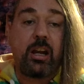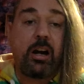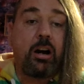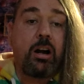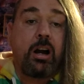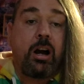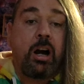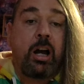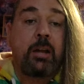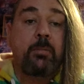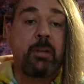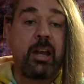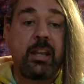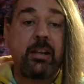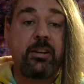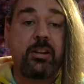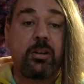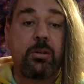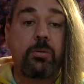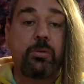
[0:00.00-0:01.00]
I am
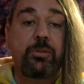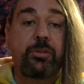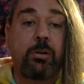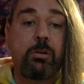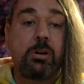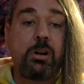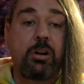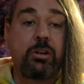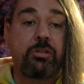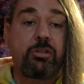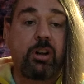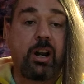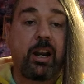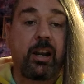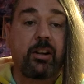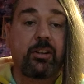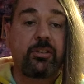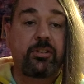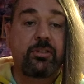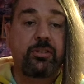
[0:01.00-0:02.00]
ending all soul
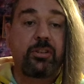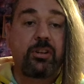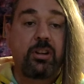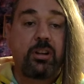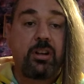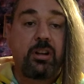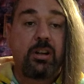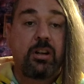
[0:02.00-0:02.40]
contracts.